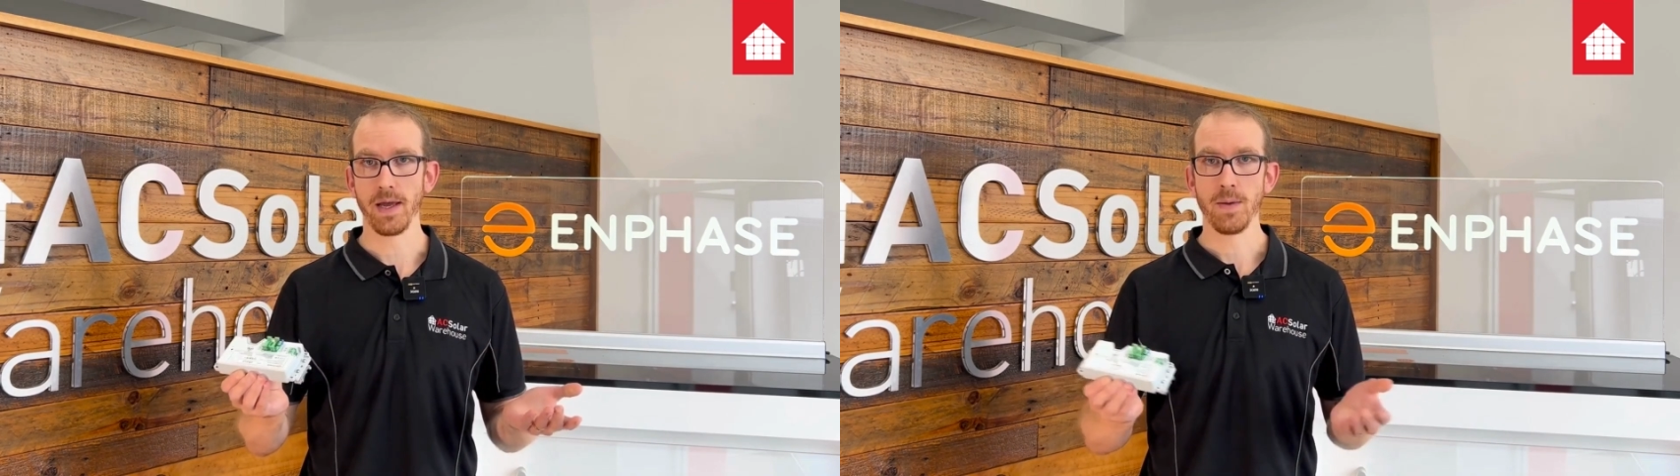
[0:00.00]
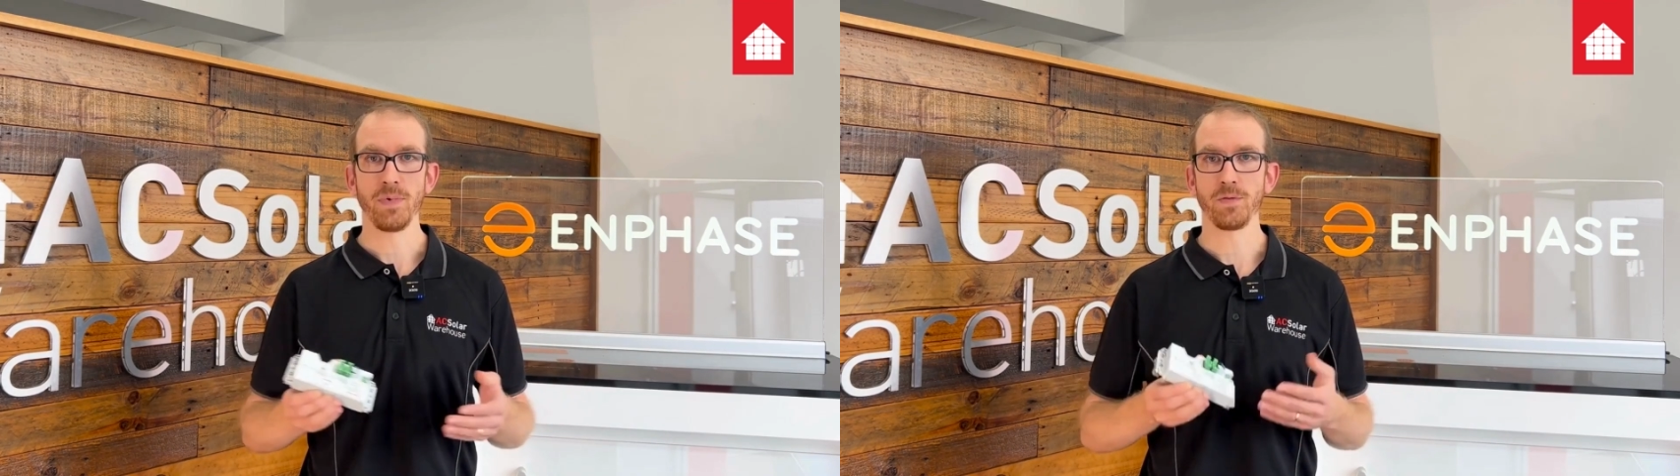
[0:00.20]

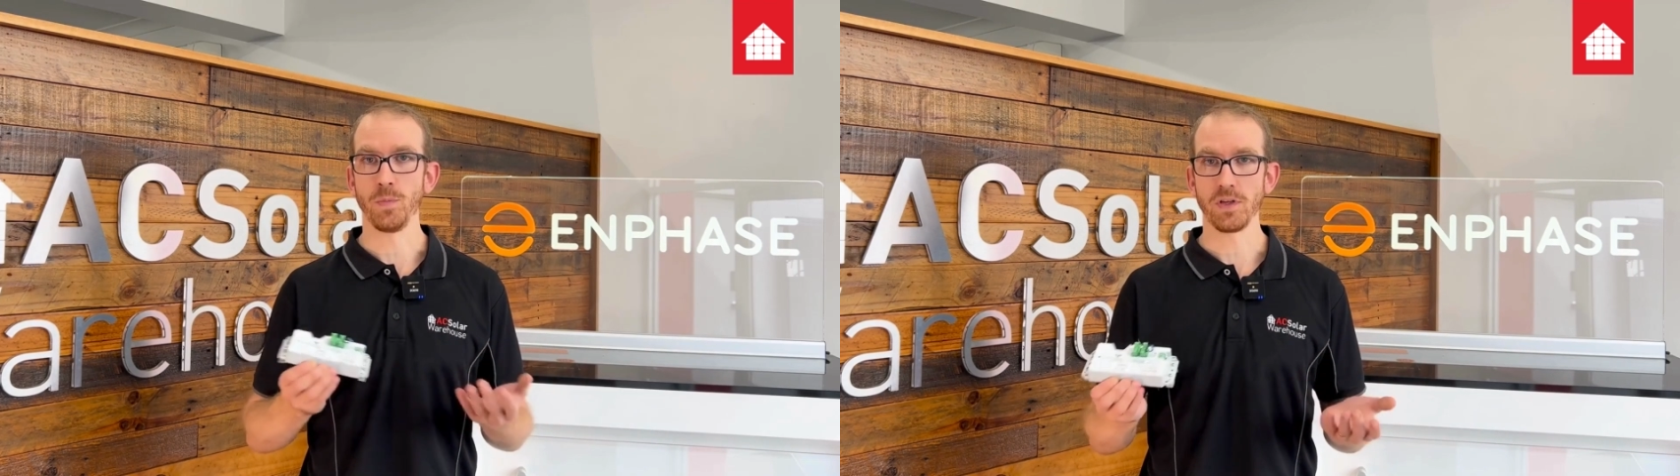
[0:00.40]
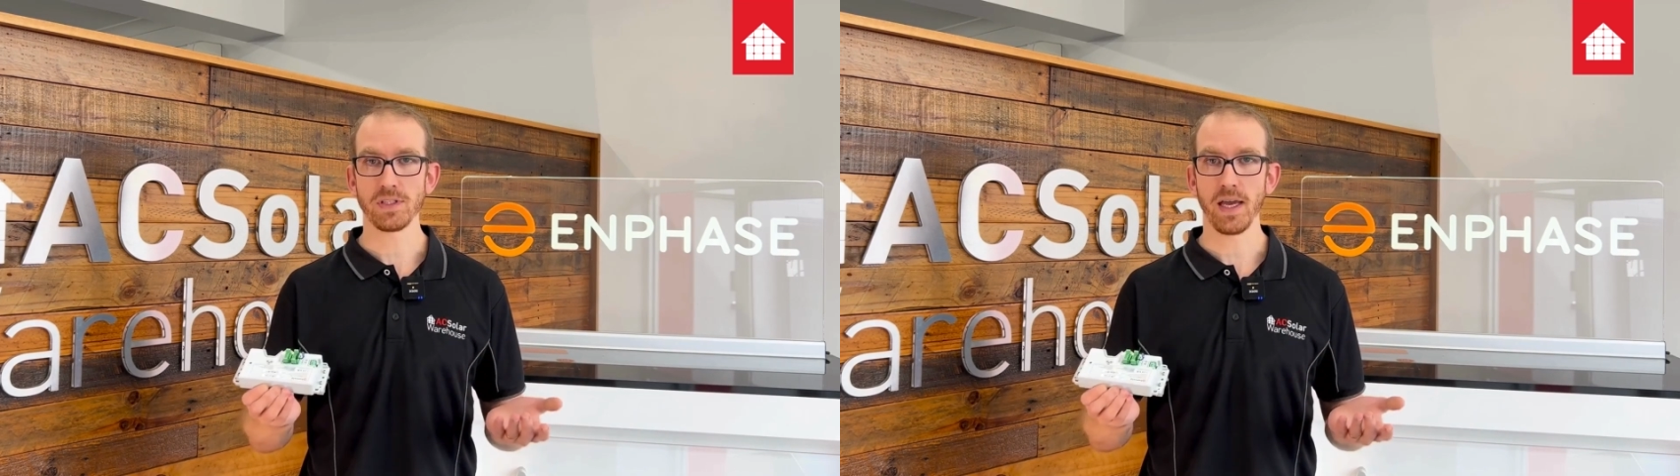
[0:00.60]
But for
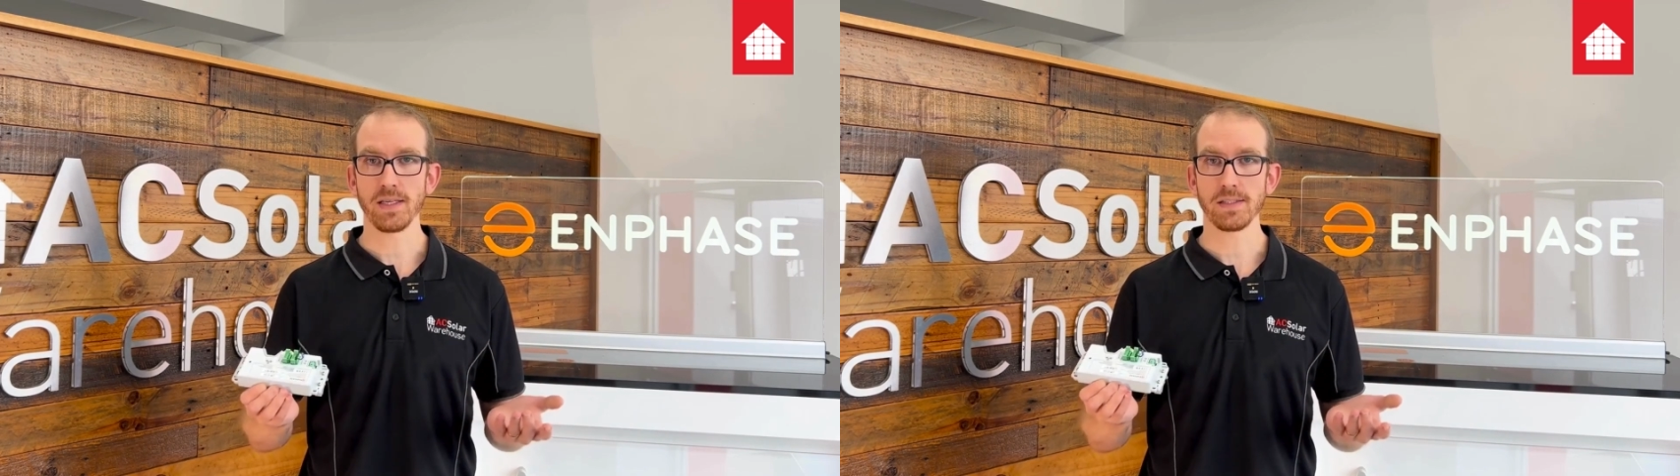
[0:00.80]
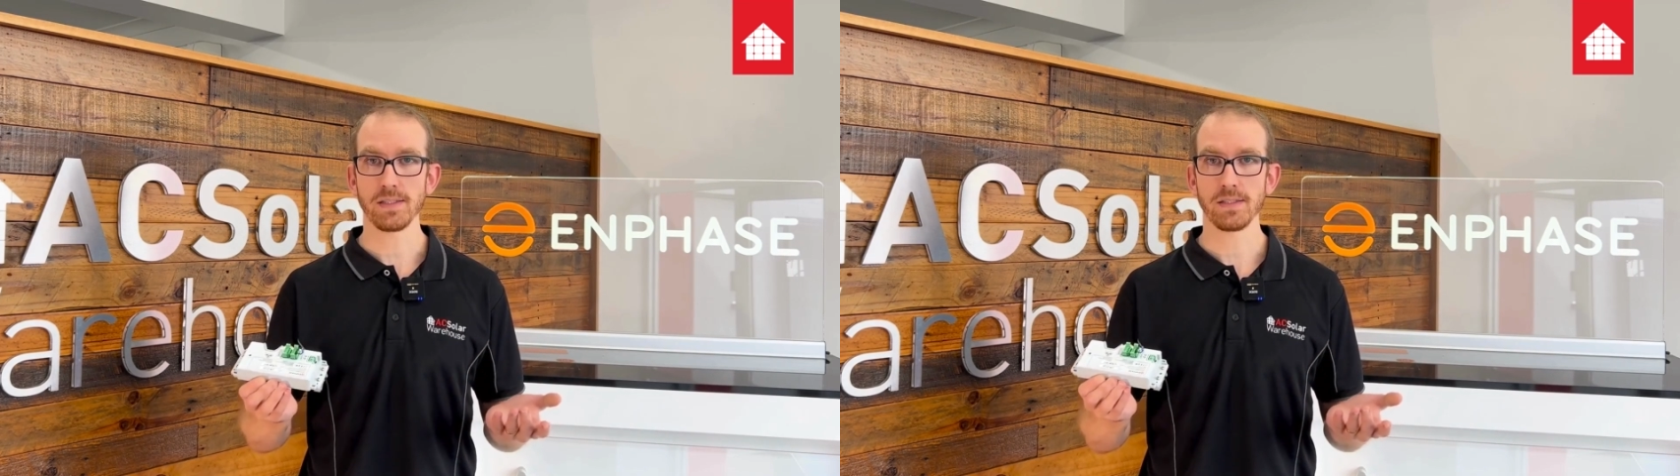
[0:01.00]
most
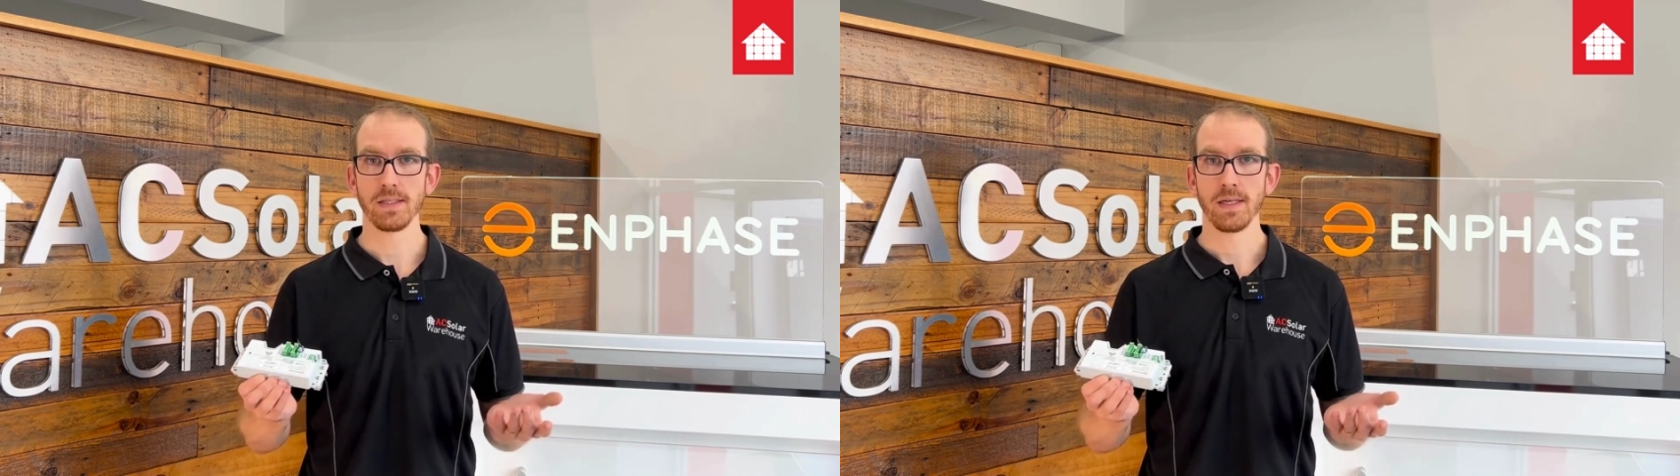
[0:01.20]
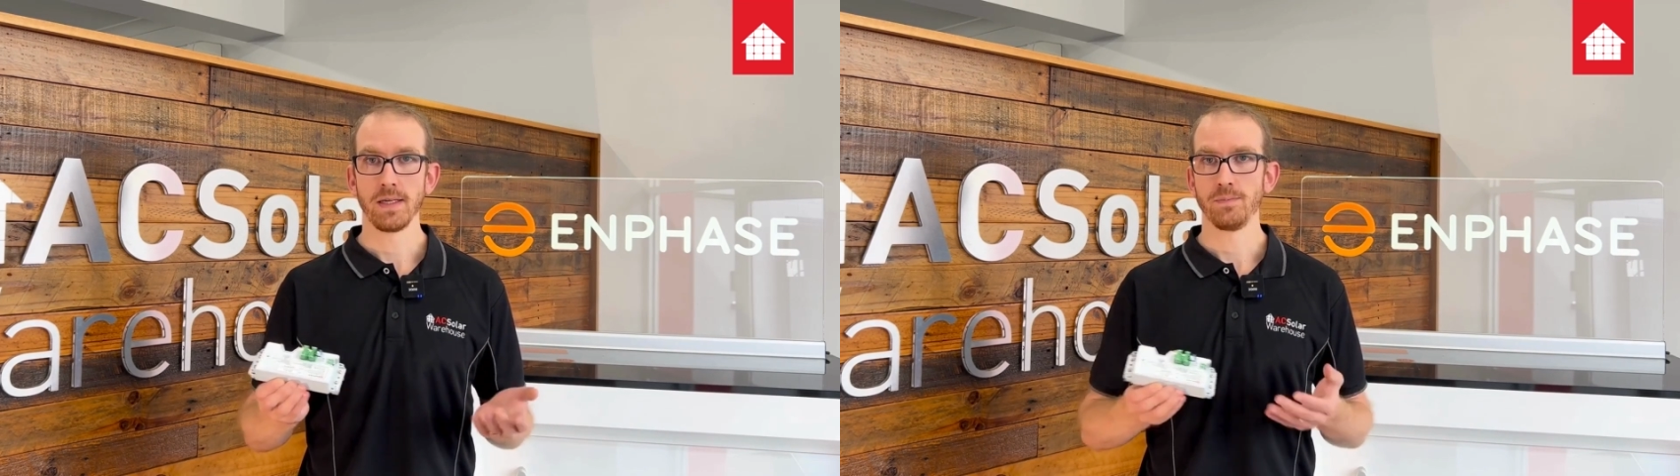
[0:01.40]
cases,
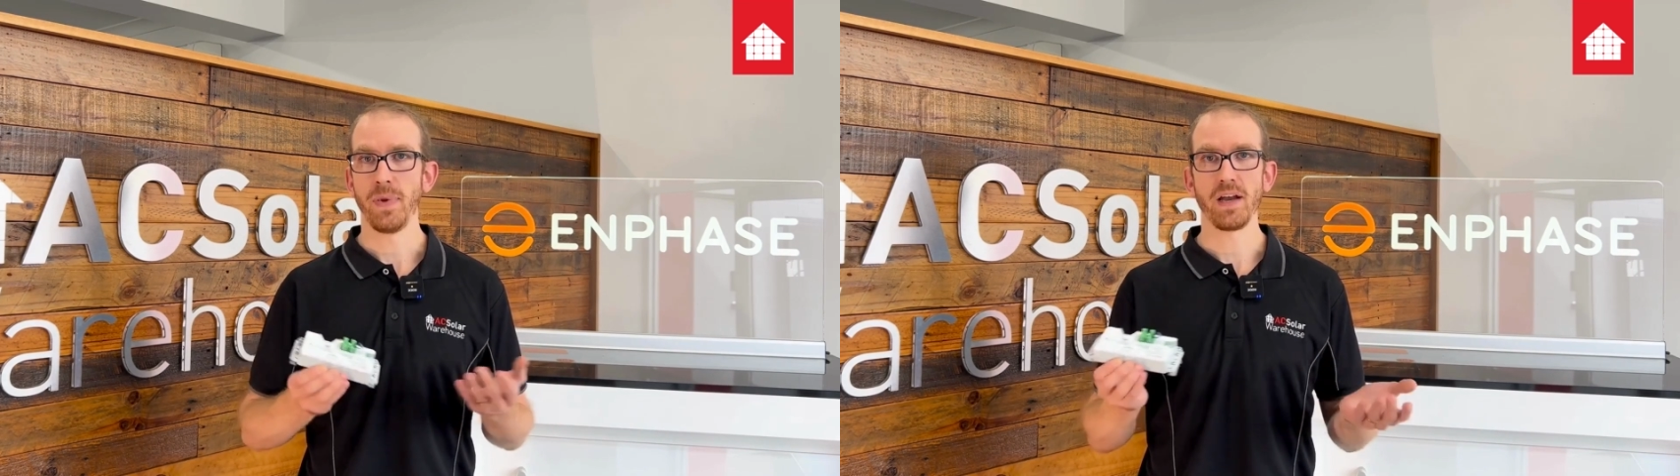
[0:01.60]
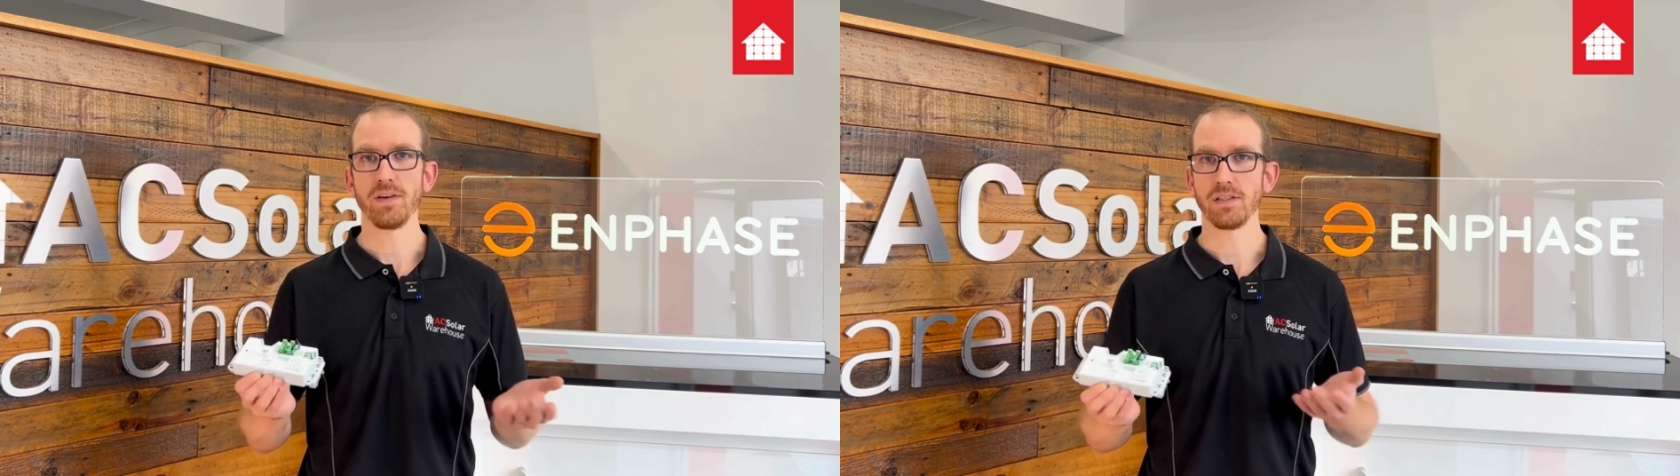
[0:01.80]
batteries